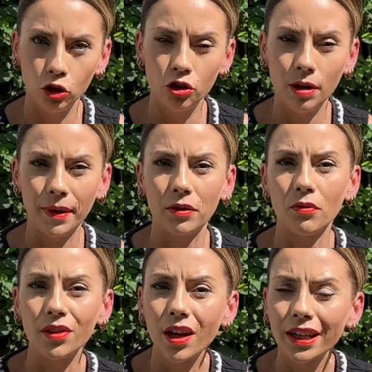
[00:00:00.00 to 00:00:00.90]
good amount
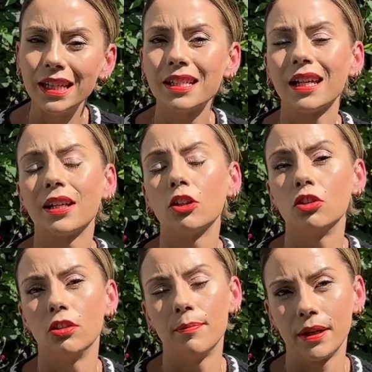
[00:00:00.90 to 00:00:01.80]
of light and a
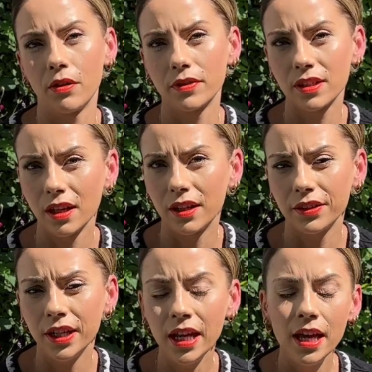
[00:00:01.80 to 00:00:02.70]
good amount of sun.